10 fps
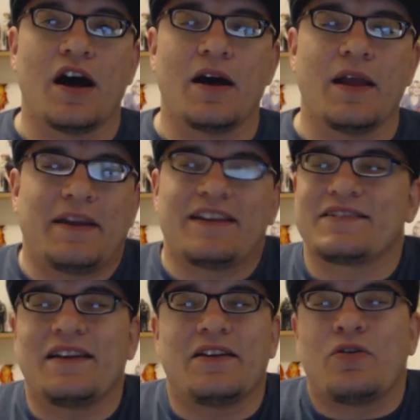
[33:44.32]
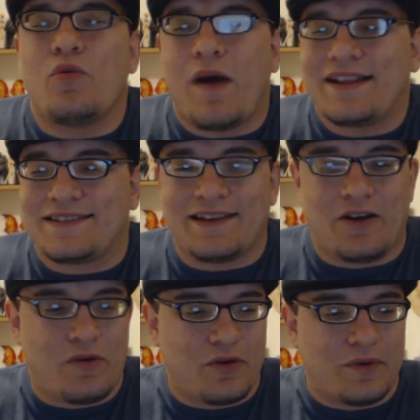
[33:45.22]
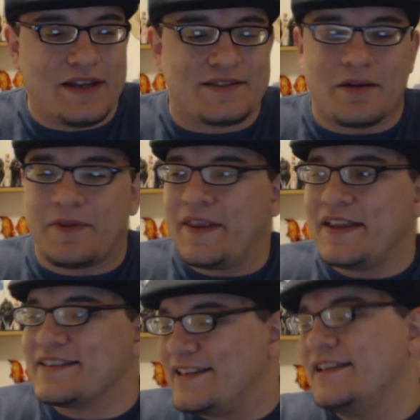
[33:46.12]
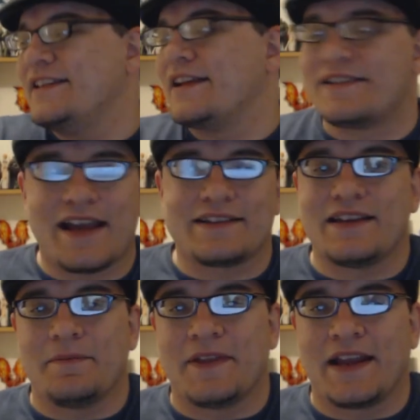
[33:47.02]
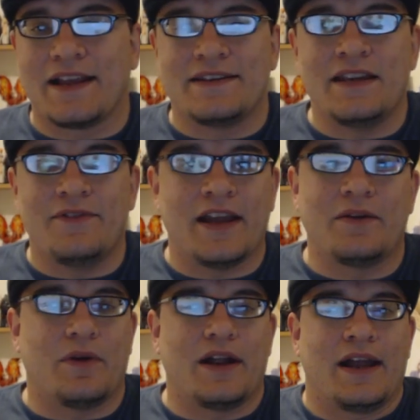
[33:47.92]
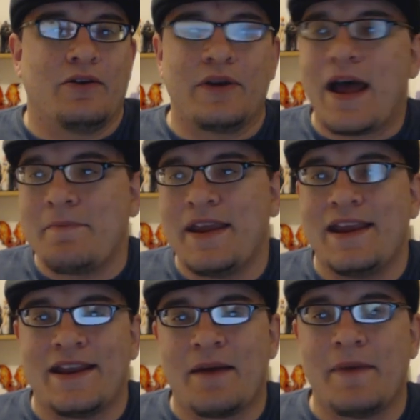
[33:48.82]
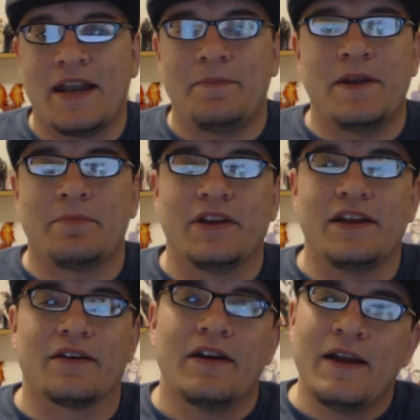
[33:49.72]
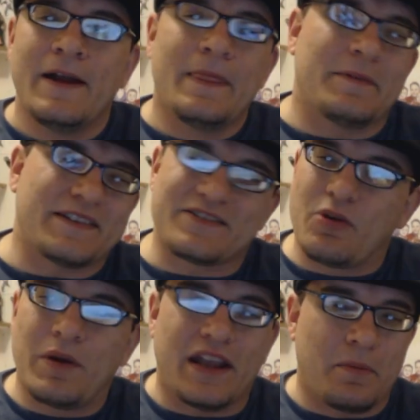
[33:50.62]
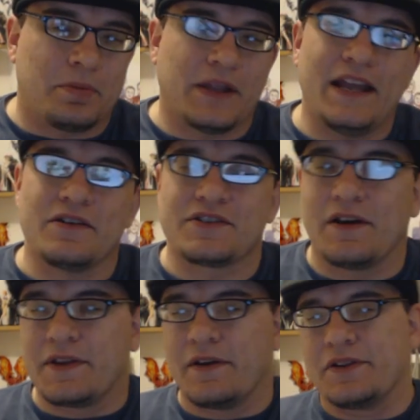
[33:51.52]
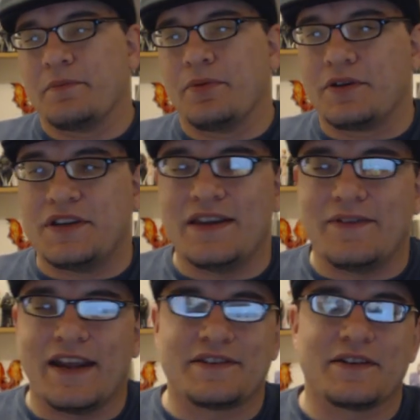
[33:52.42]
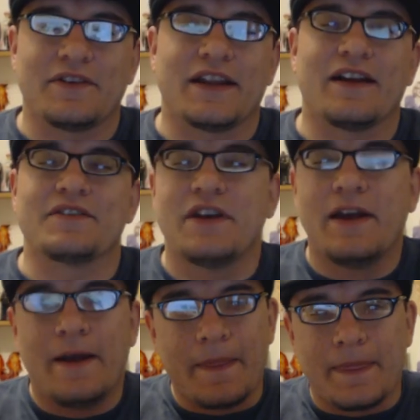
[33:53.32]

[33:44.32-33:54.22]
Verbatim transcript: Uh, because who wants to go and read something and then see the exact same thing on TV anyway? I know not me, not many people either. But there's so many complainers out there that the book deviates and everything else.